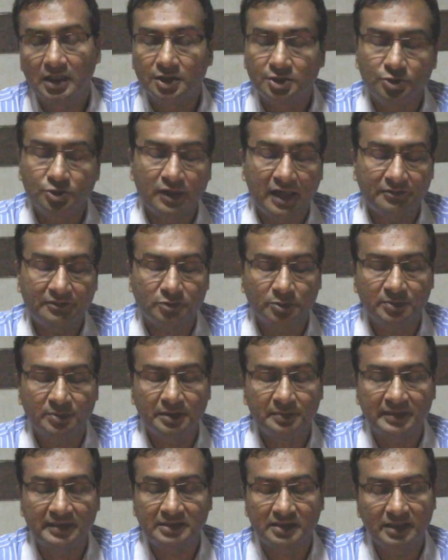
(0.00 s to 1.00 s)
you have to be
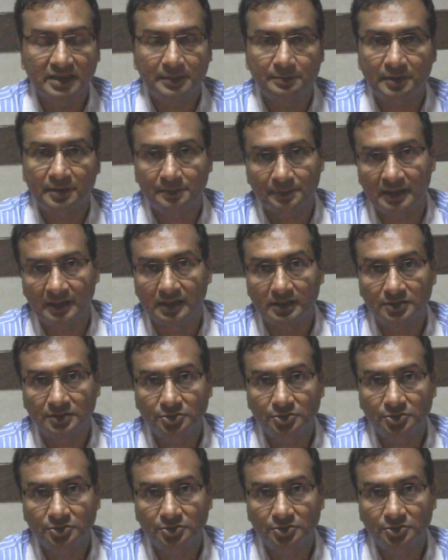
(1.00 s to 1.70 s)
mentally prepared.